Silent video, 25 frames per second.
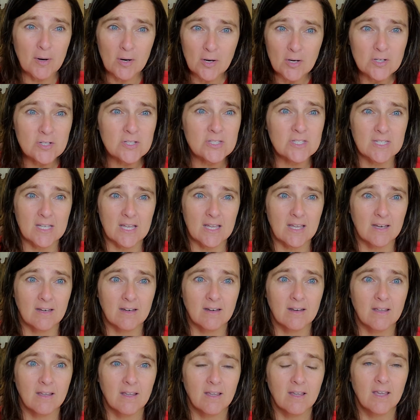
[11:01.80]

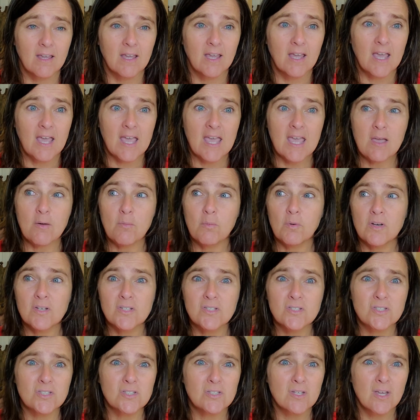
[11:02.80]
person. He
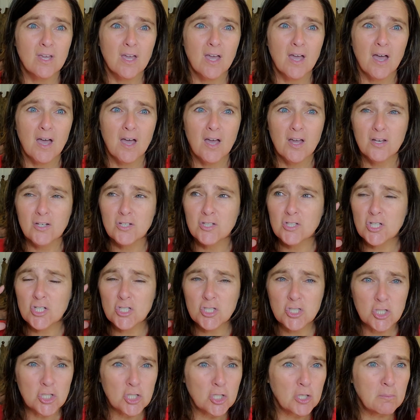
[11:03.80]
was
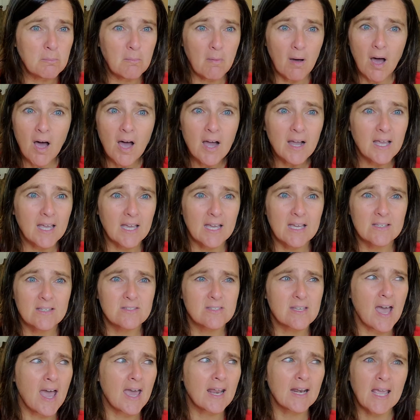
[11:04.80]
just
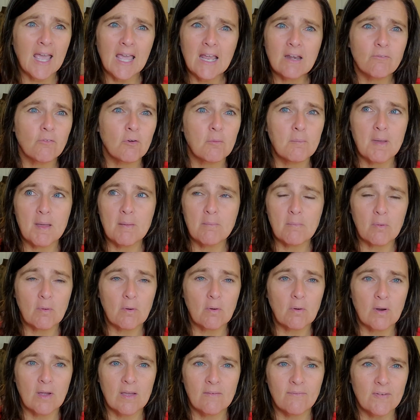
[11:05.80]
humongous. I can't
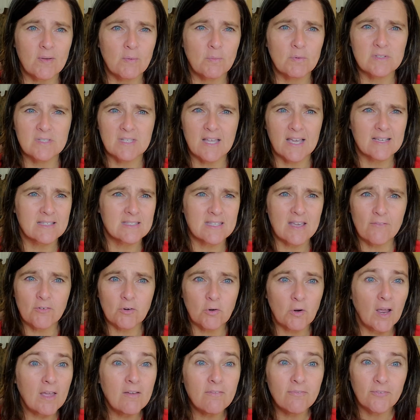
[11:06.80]
remember if he was like seven
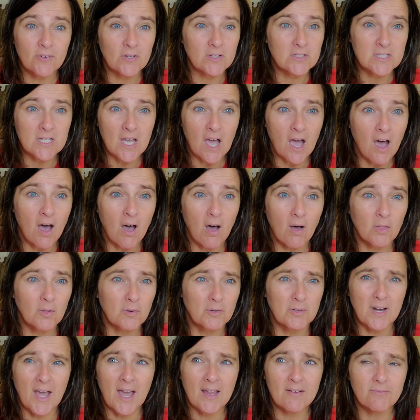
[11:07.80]
or eight foot tall
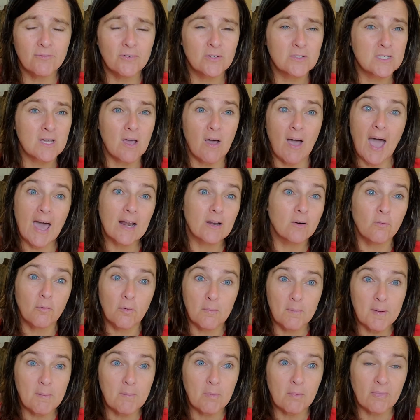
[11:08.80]
or nine foot tall. I don't
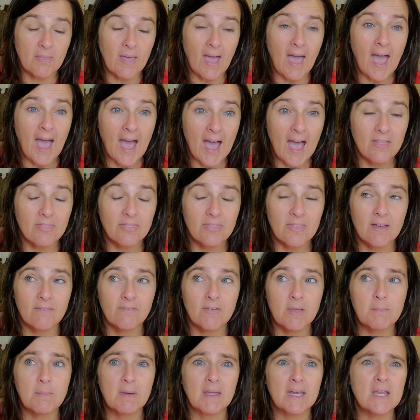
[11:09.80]
remember the height
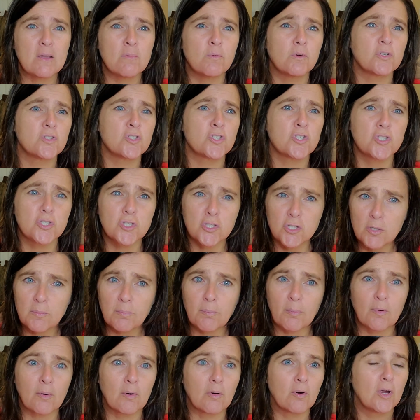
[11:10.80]
of him, but he was
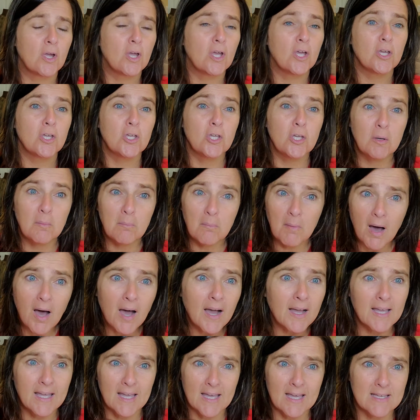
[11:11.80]
super
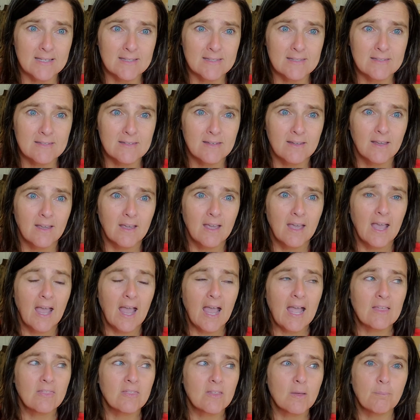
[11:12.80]
humongous
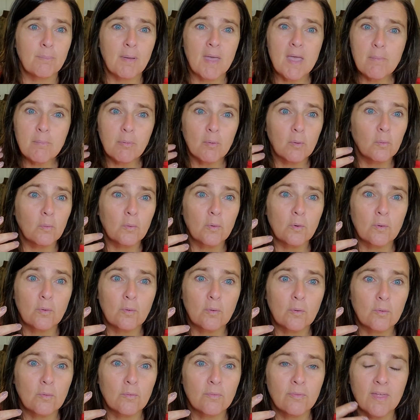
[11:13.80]
and the people
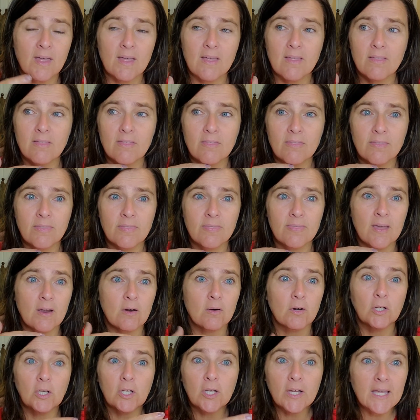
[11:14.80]
were that
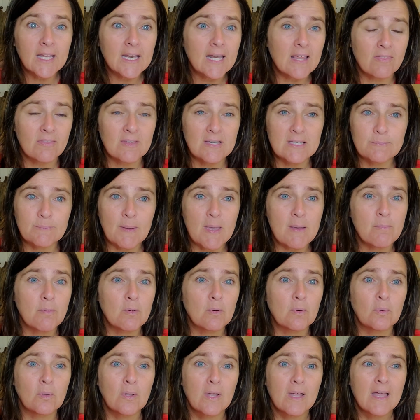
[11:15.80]
they're looking at these
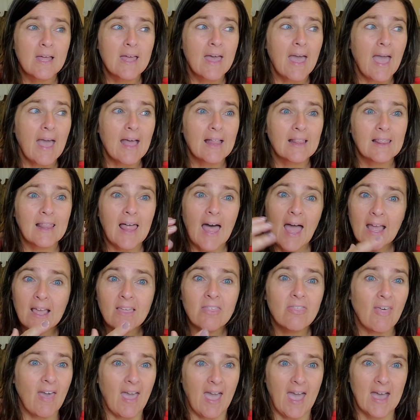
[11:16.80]
people
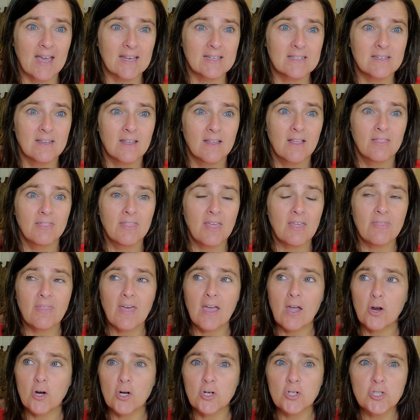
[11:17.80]
like that that
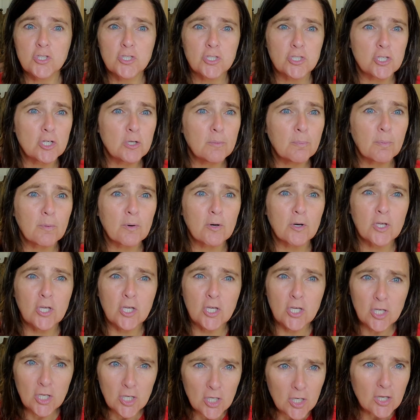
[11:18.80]
they are super
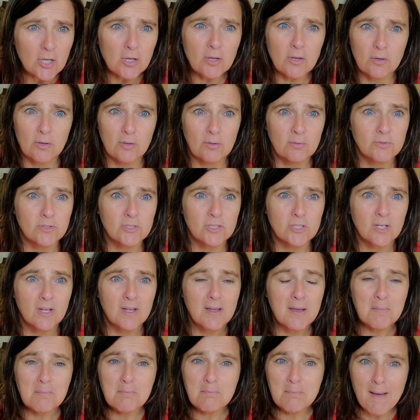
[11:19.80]
huge
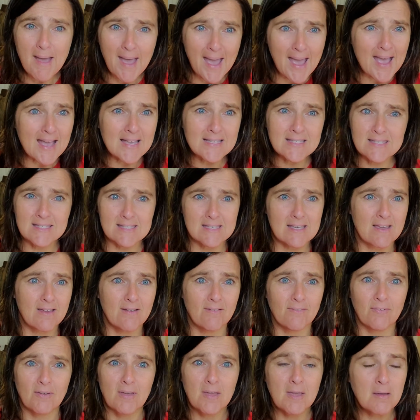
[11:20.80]

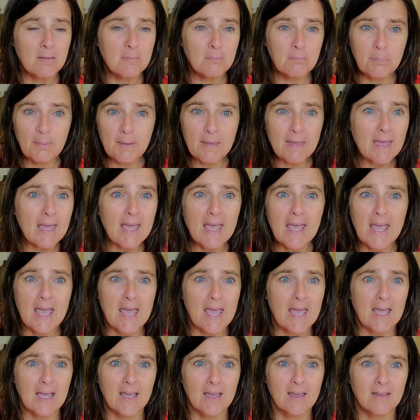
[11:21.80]
massive
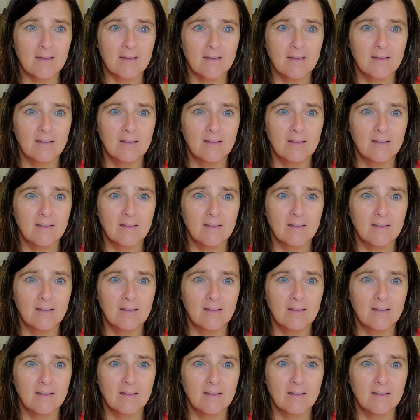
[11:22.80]
big